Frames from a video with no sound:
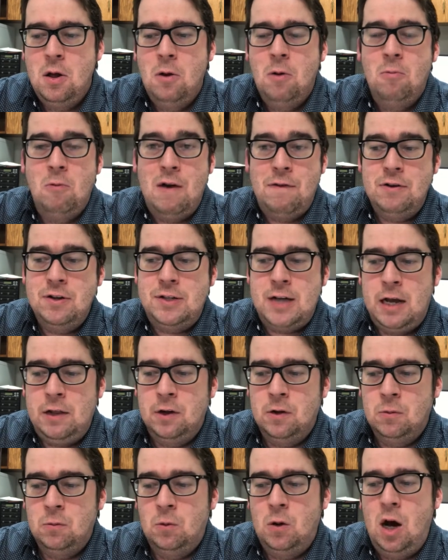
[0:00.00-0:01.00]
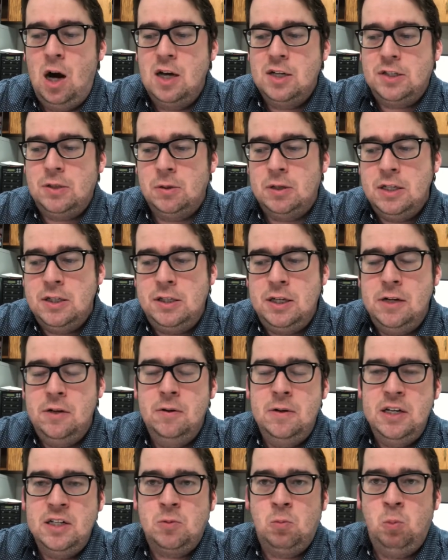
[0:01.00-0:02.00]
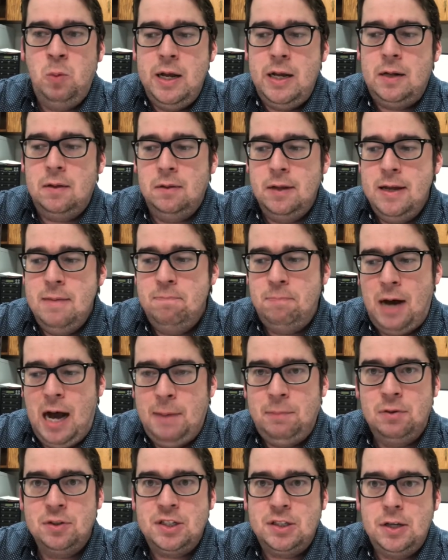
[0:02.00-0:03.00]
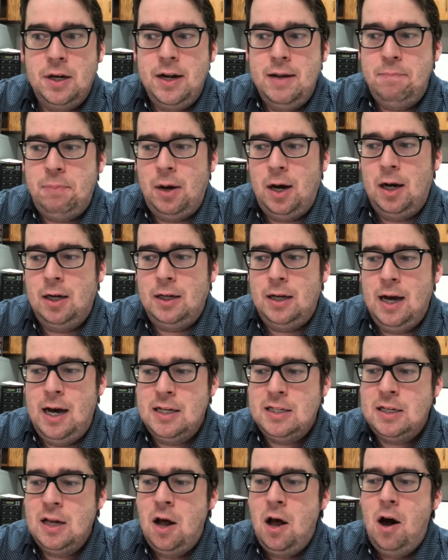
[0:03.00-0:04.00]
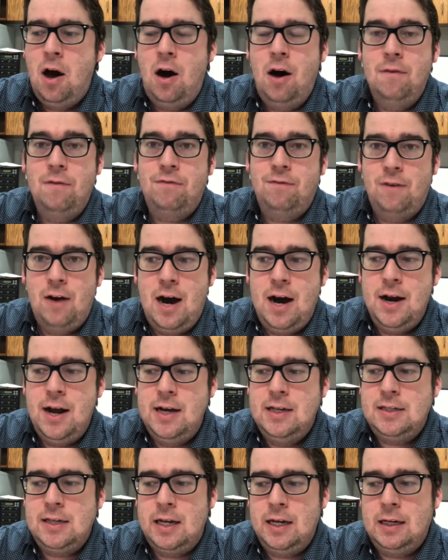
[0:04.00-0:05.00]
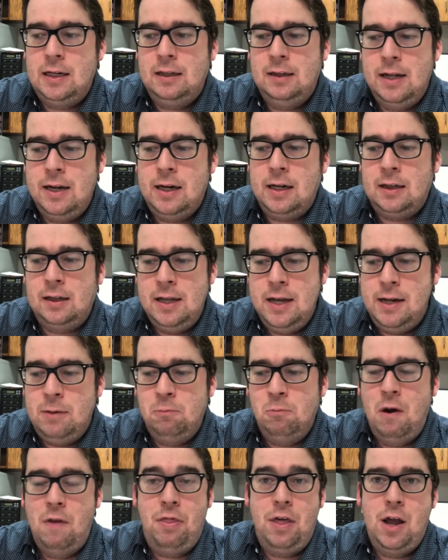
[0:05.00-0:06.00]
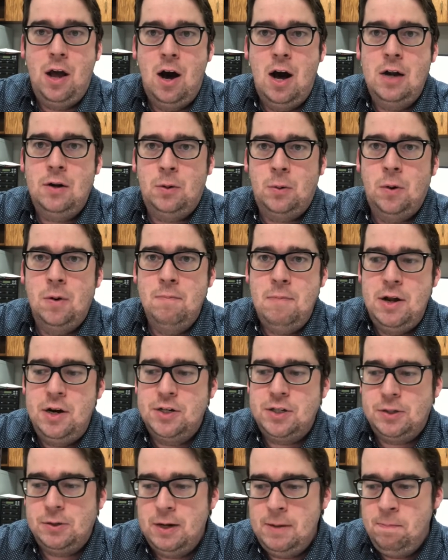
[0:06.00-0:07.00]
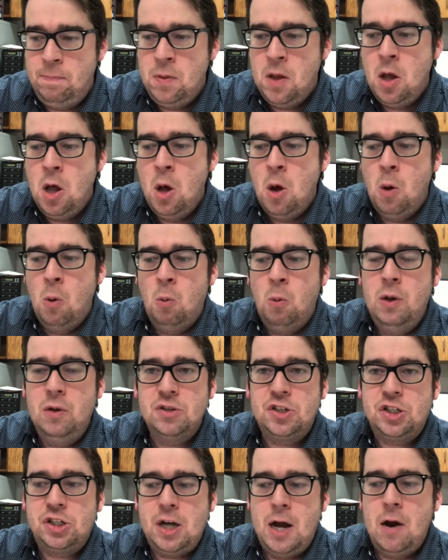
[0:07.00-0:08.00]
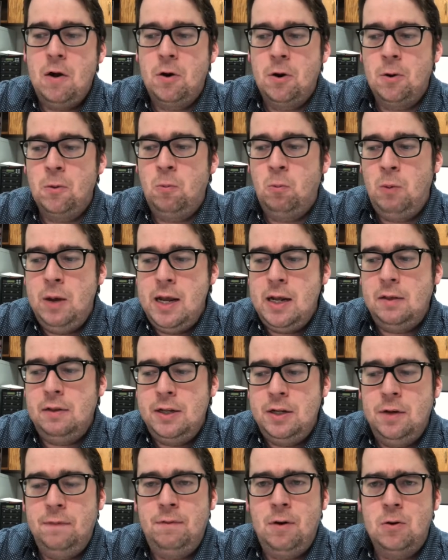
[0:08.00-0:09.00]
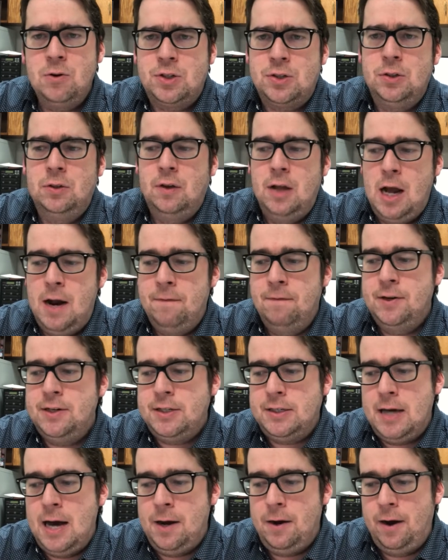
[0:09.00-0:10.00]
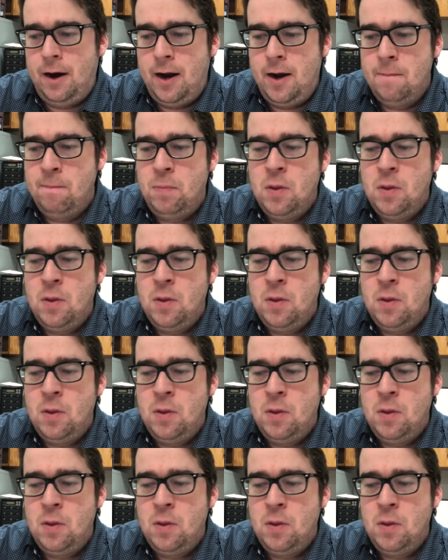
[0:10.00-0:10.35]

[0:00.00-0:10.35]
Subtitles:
Reverend Taylor will also continue his weekly Bible study podcast on Fridays, and Glenna Cleek with the Encore Ministry will share her weekly devotional every Saturday.